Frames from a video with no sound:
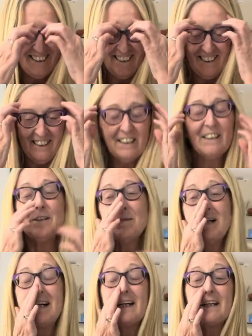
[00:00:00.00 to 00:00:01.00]
Oh
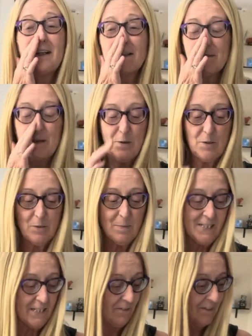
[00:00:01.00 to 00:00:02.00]
my god, I'm going to do
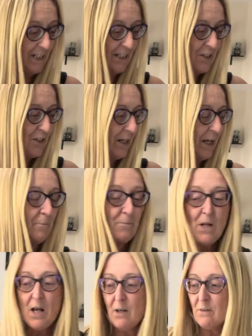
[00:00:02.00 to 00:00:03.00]
myself an injury.
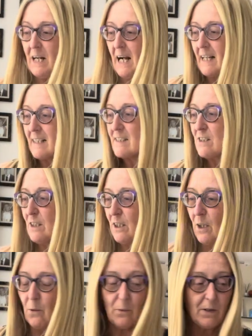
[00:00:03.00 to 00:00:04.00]
Right,
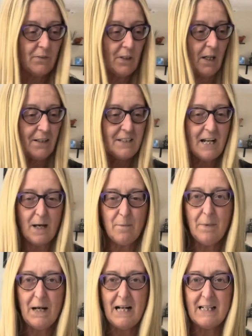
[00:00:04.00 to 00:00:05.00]
so we've got 9
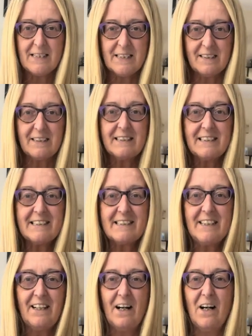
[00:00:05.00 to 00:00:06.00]
parcels
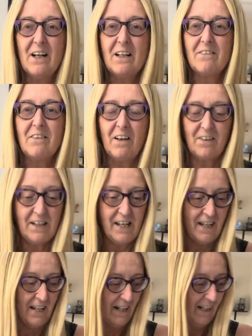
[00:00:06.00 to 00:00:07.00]
all along
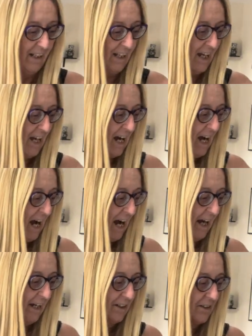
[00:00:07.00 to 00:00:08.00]
here,
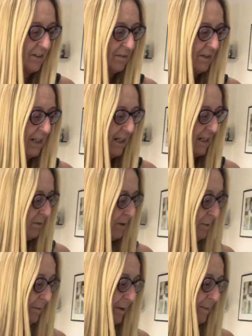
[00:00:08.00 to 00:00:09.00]
and 9, well,
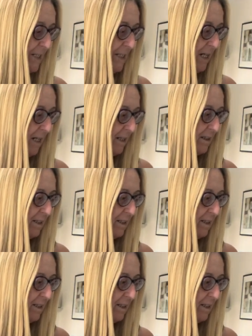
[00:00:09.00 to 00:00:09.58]
maybe 10,